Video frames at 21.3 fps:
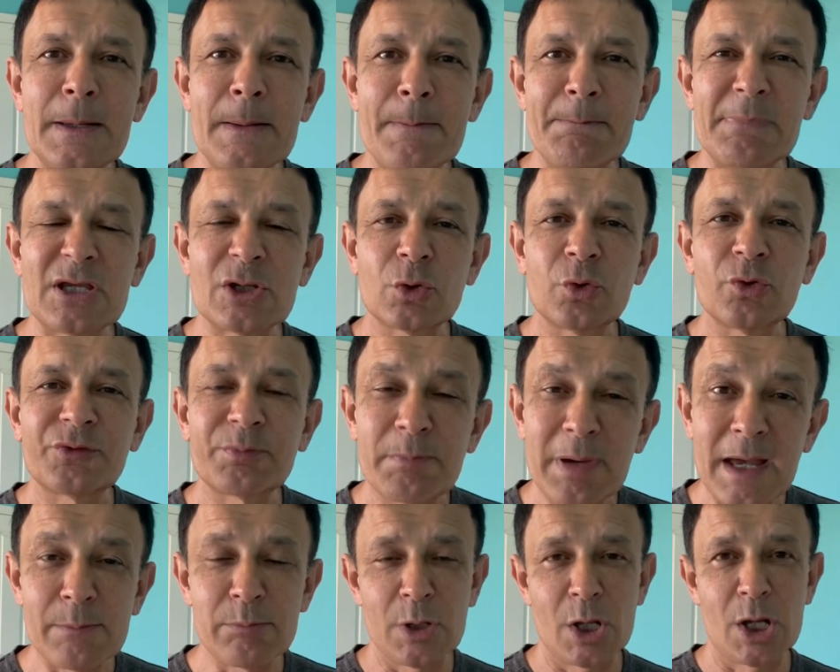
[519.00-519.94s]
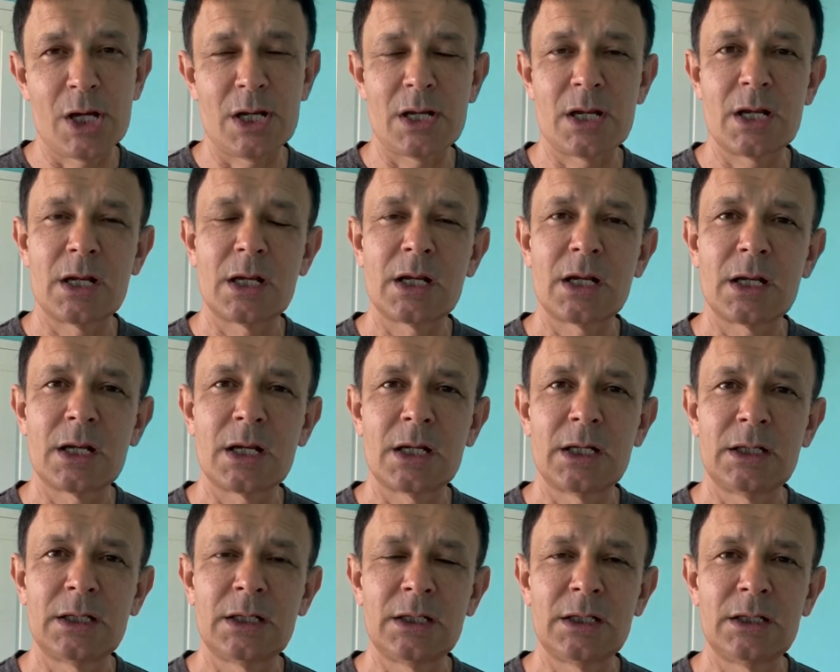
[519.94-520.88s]
Because Babylon,
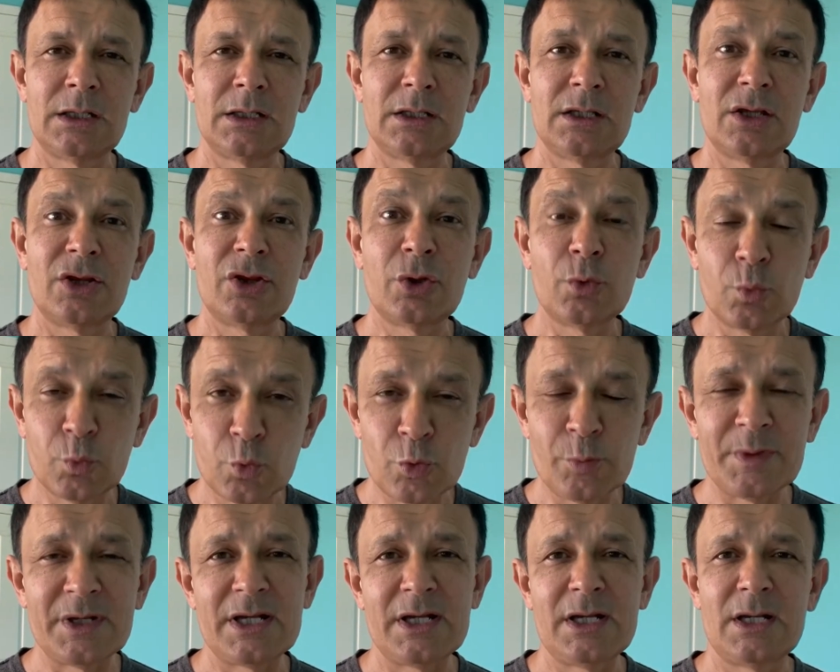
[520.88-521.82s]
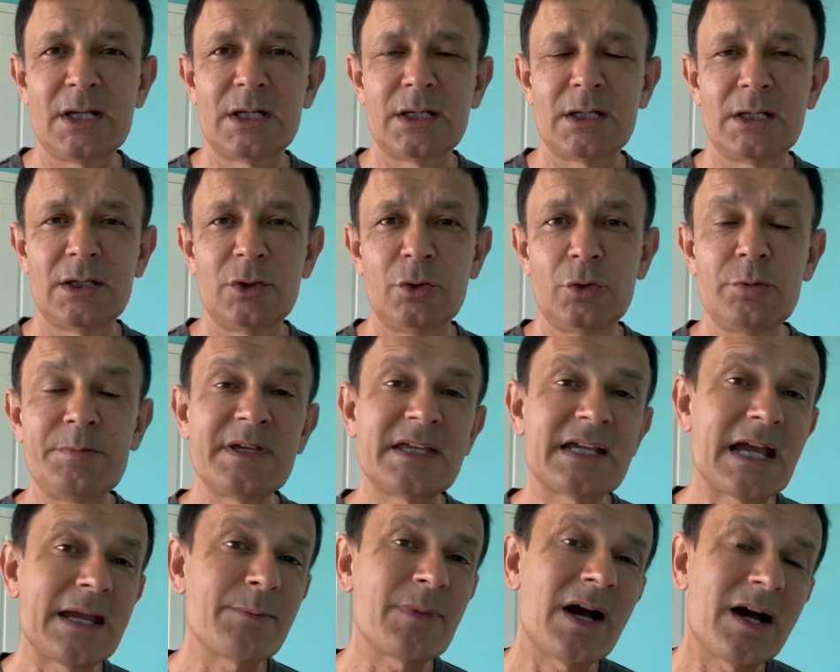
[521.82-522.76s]
the woman who
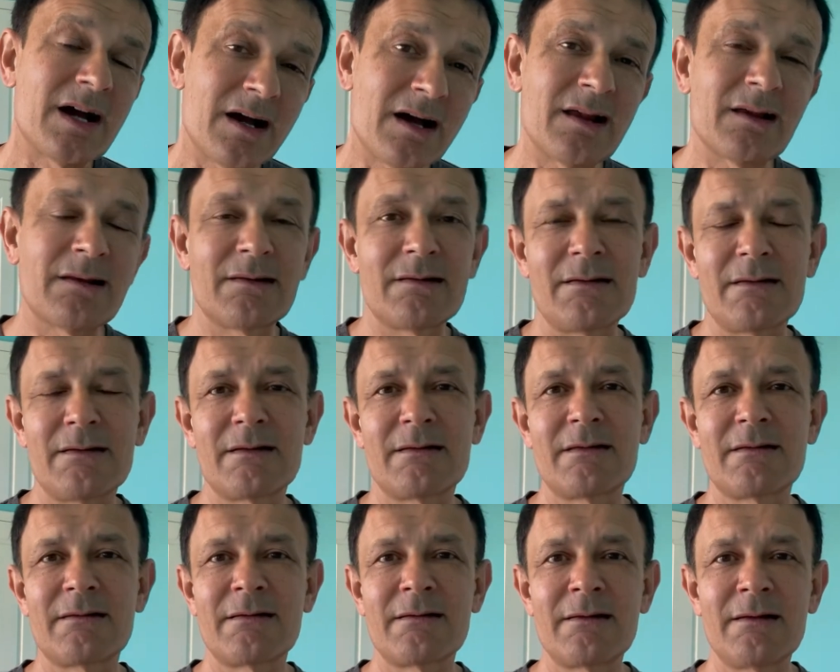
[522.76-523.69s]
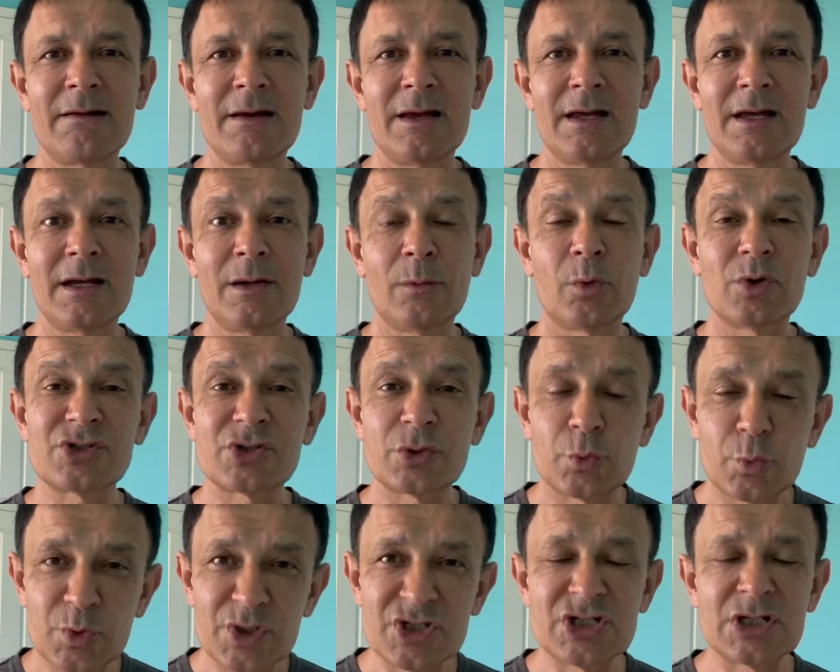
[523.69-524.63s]
became a harlot, was
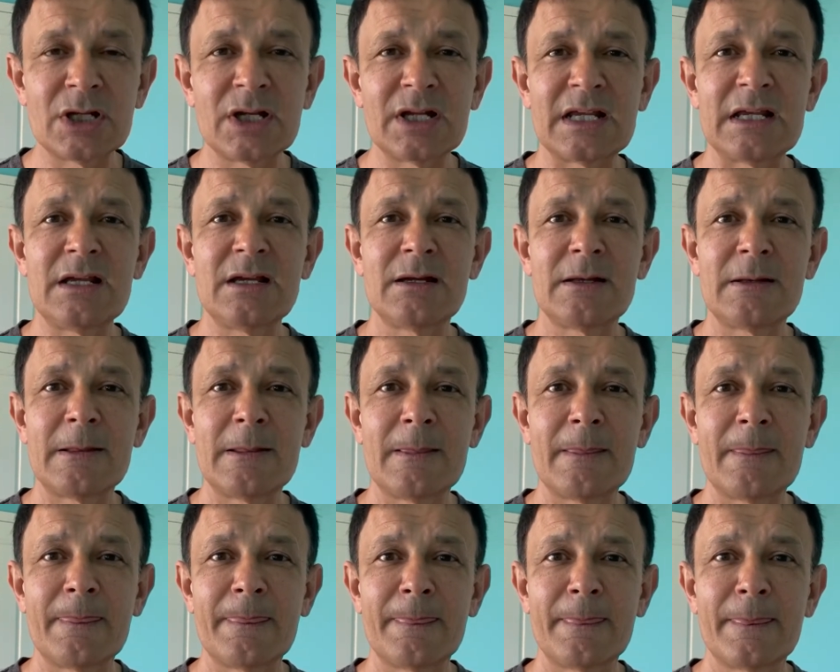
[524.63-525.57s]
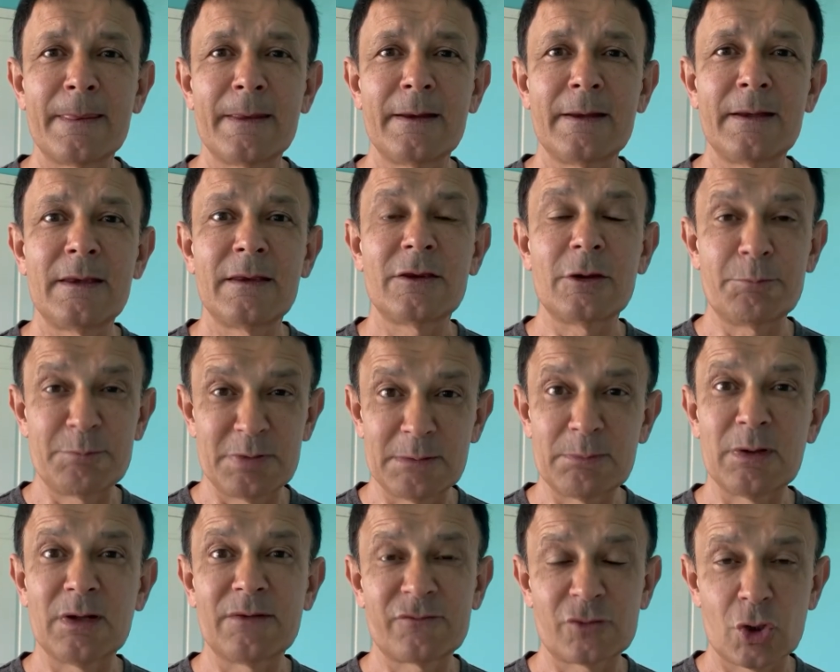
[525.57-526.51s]
originally the
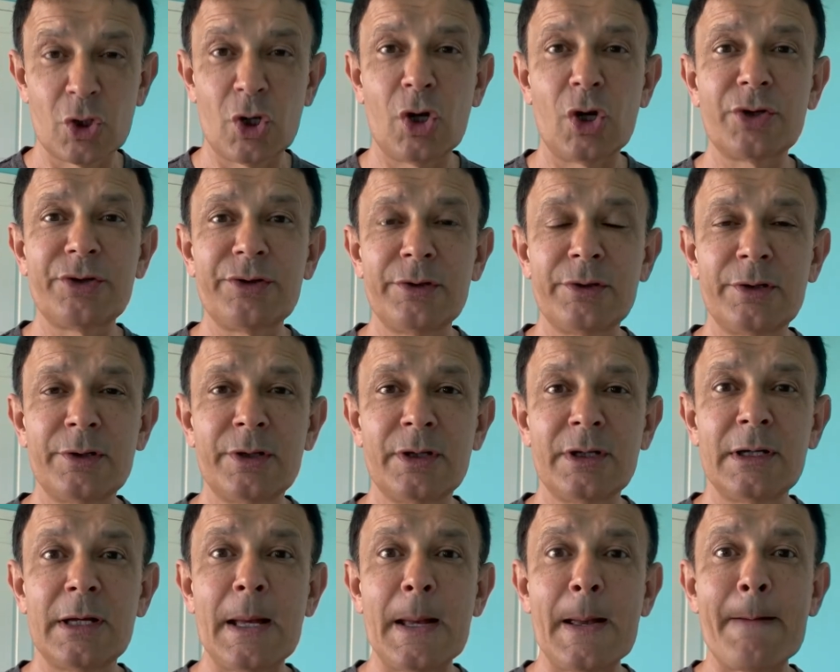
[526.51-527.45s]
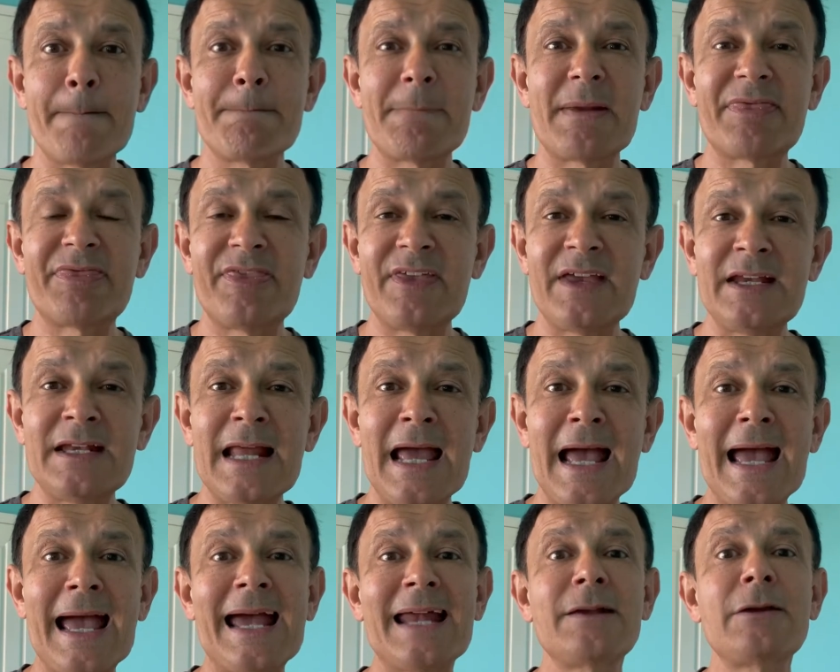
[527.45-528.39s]
people of God, but then
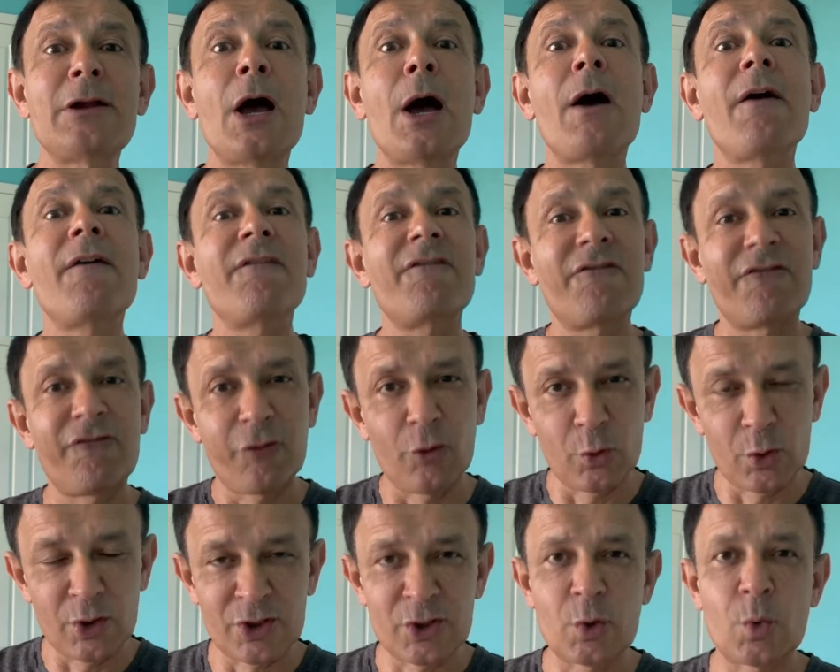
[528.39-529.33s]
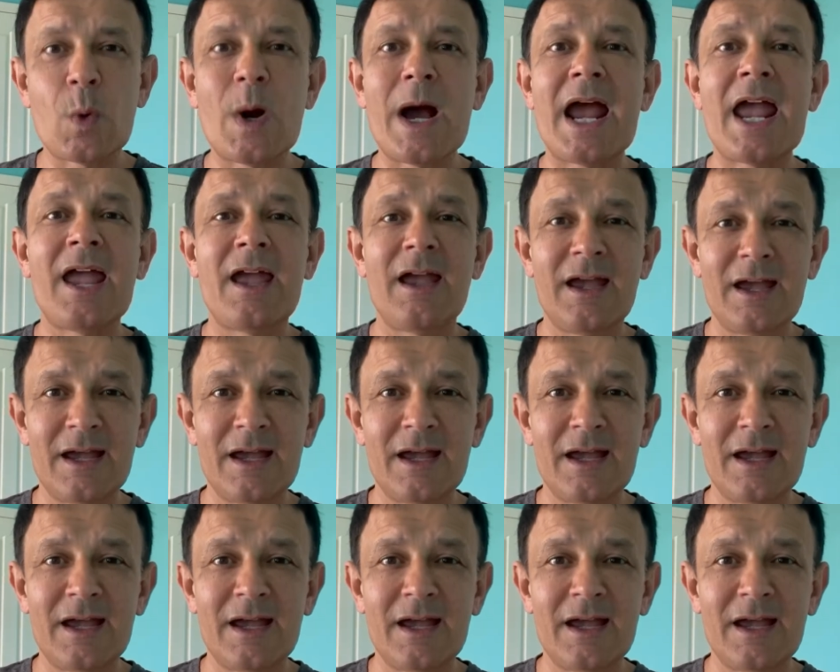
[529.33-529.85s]
had fallen away